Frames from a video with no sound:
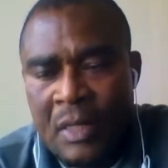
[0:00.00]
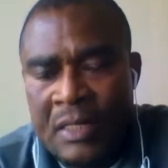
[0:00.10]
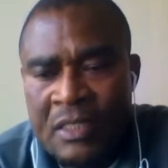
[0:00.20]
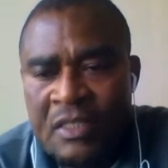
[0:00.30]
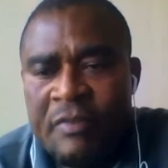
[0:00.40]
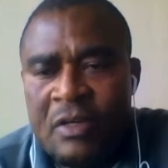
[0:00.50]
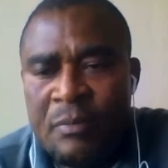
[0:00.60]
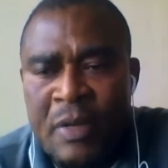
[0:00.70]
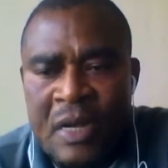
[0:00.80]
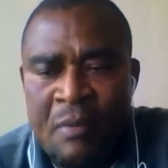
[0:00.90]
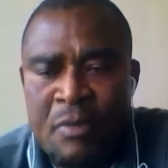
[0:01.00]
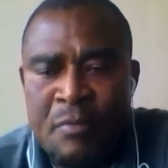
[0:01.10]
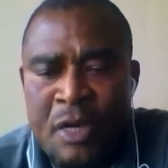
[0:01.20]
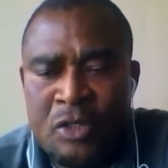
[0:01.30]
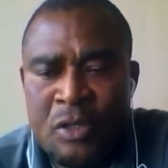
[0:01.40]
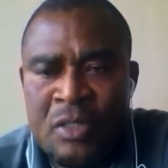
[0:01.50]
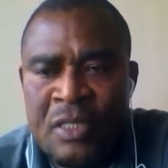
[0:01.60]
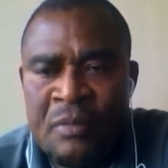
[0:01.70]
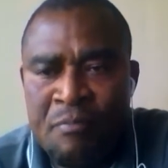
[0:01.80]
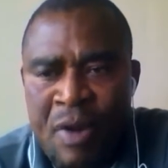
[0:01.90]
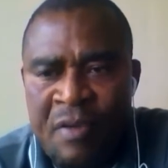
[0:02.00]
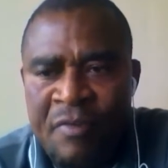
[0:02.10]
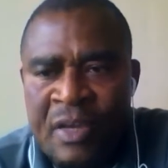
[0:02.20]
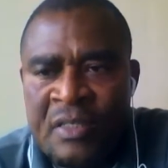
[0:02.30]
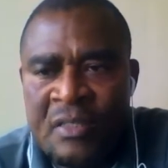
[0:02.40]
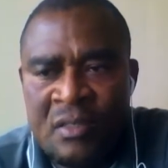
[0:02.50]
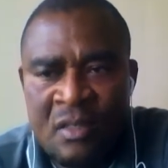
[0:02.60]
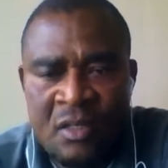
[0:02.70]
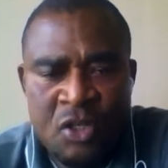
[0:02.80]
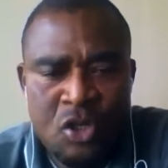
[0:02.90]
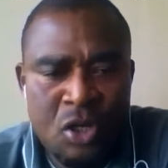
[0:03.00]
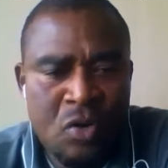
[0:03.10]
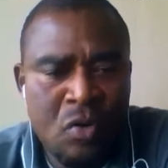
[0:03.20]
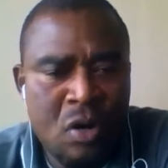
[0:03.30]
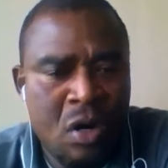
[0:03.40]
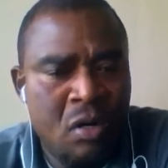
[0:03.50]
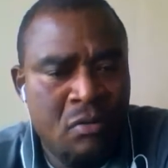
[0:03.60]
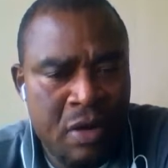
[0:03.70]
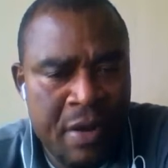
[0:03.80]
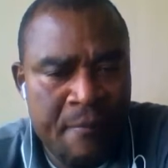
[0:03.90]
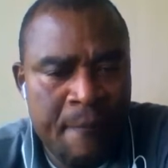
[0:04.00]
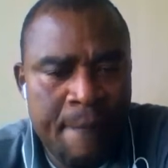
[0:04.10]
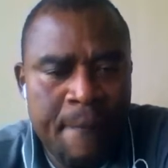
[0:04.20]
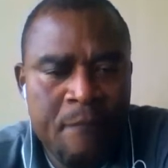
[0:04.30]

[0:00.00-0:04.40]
That is, development can be measured in private realm.